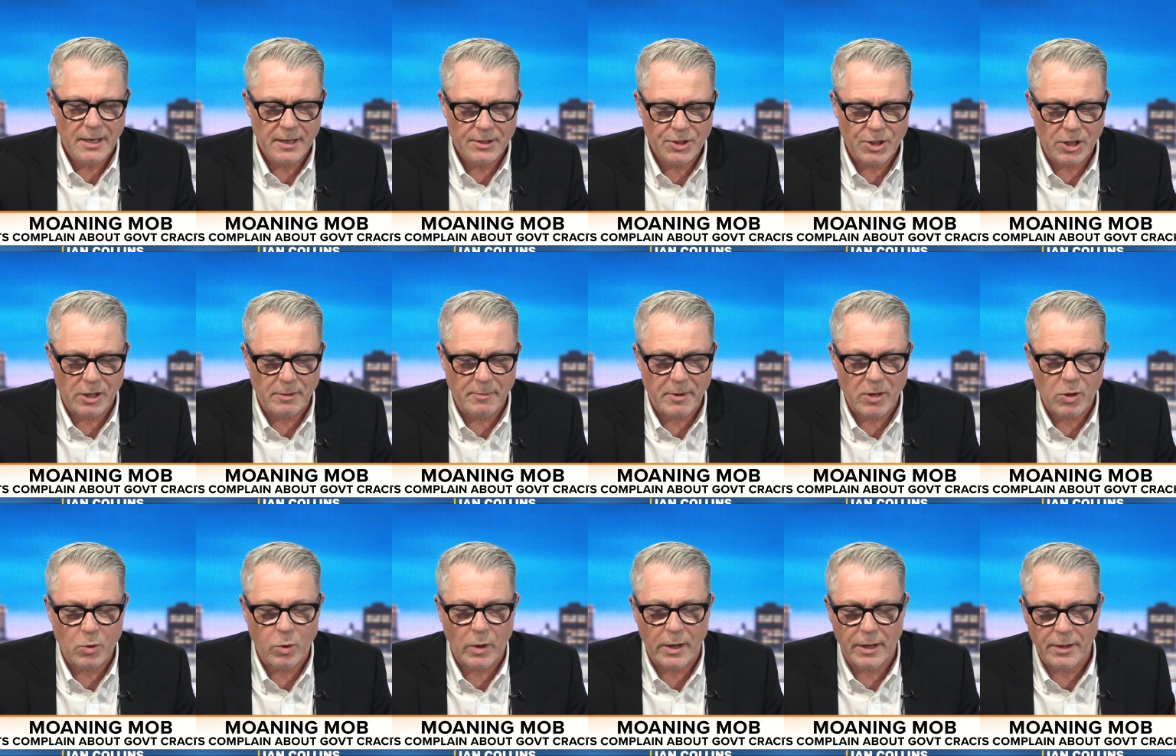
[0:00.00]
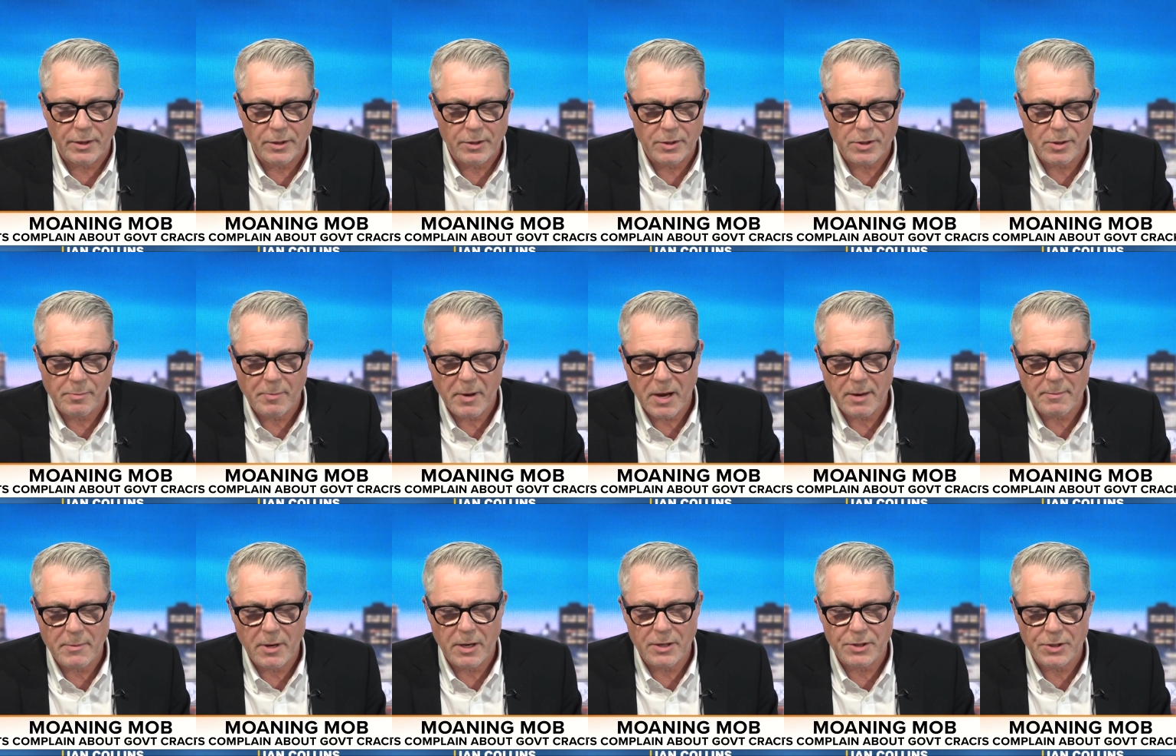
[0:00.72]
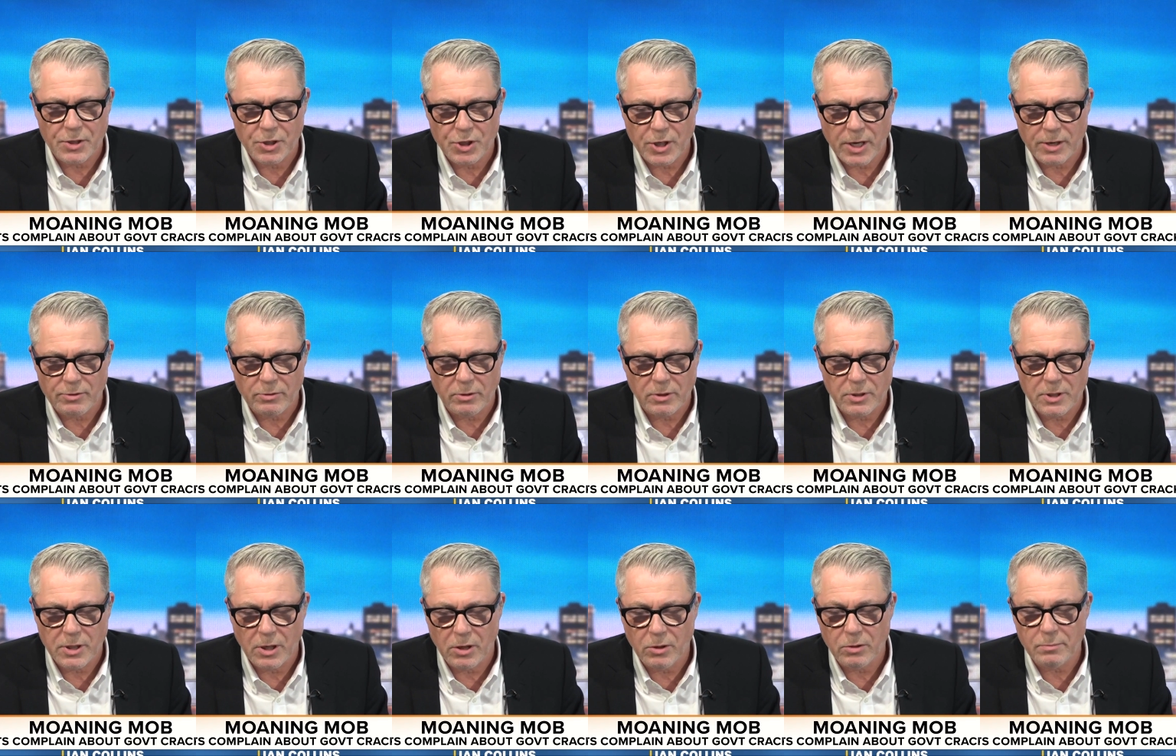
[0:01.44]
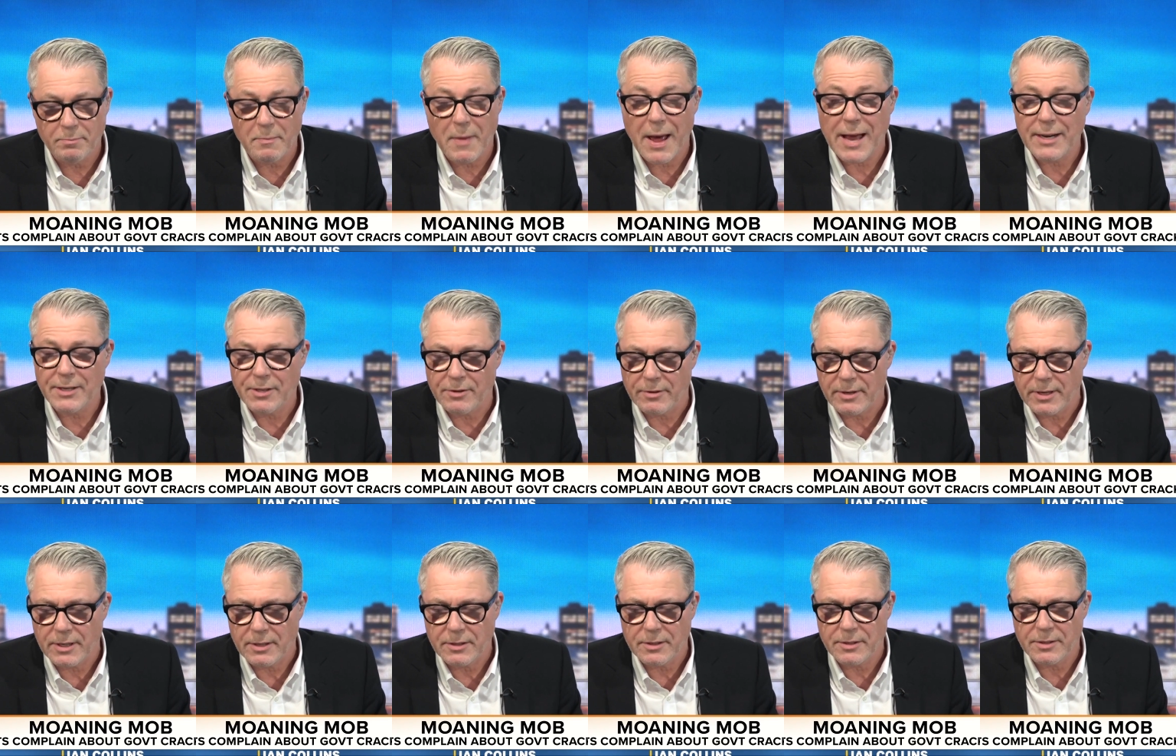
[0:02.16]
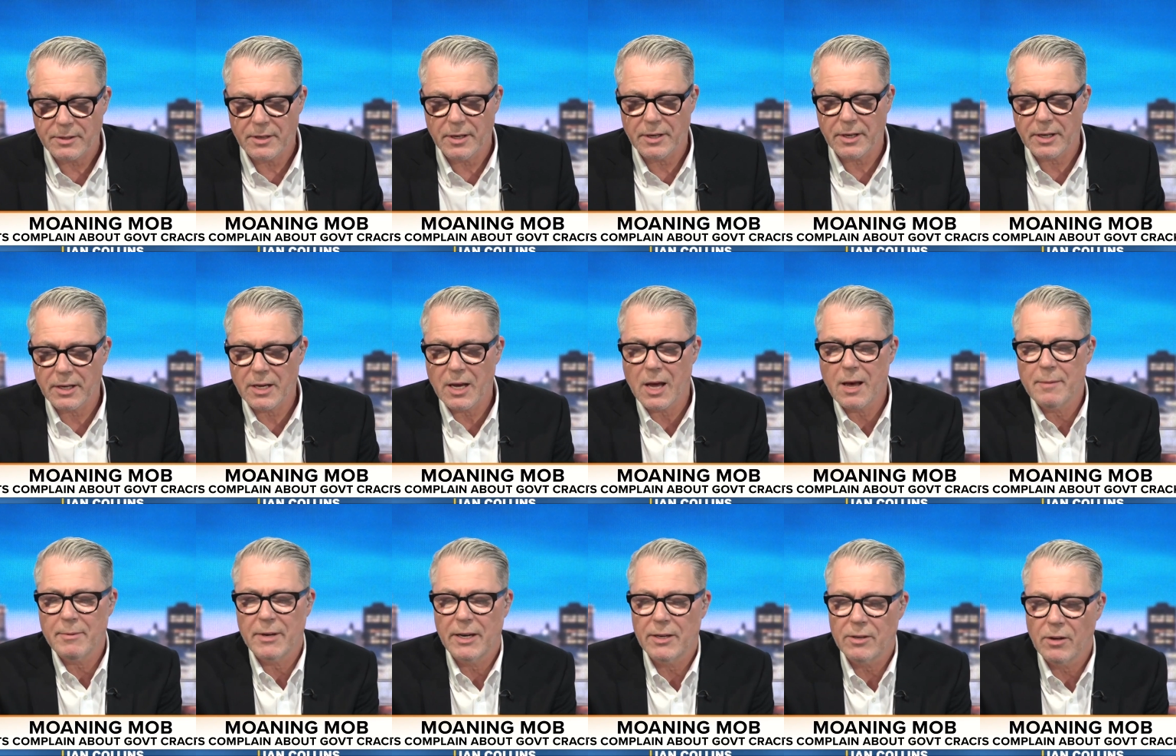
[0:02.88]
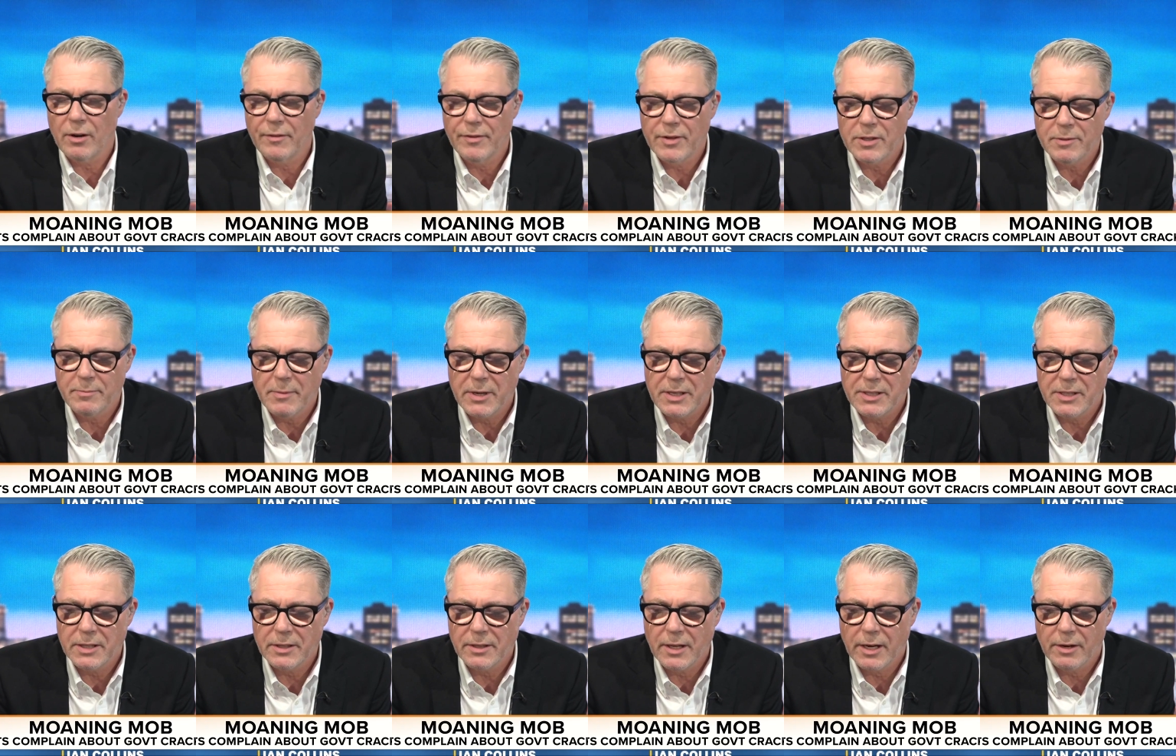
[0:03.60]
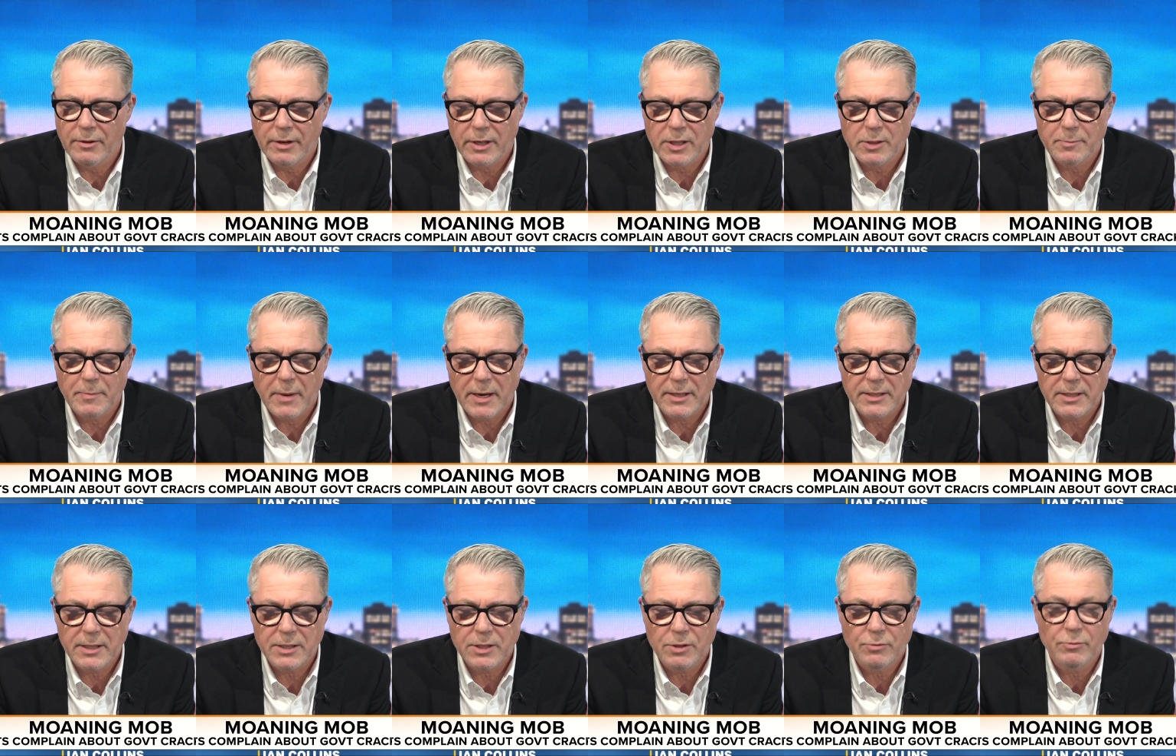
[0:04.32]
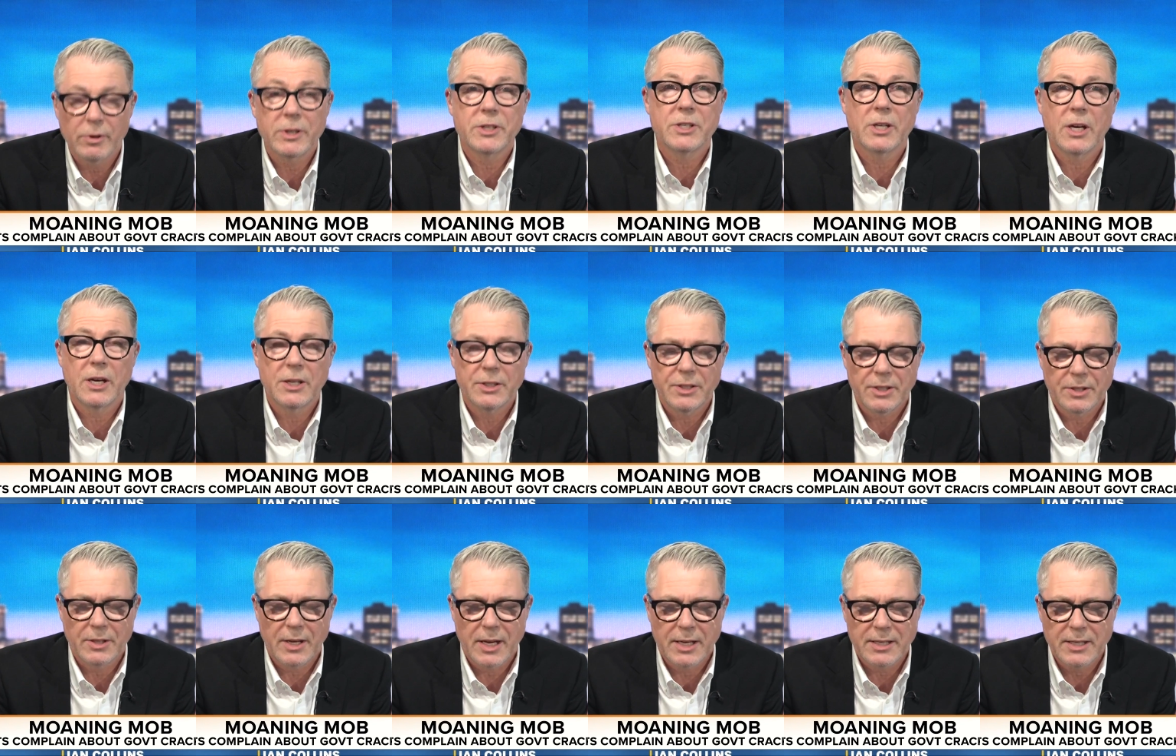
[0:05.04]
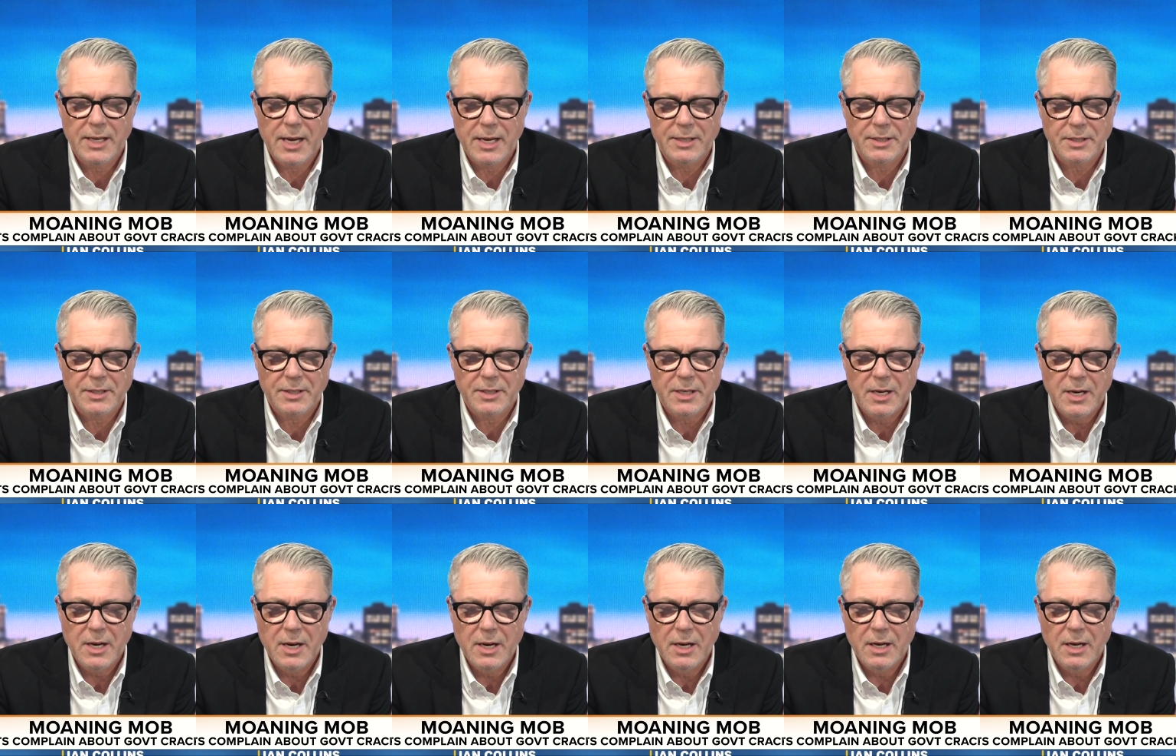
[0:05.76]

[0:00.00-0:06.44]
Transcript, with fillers: Jeremy Quinn, who's the Paymaster General, told mandarins at a Cabinet Office meeting they are expected to return to their desks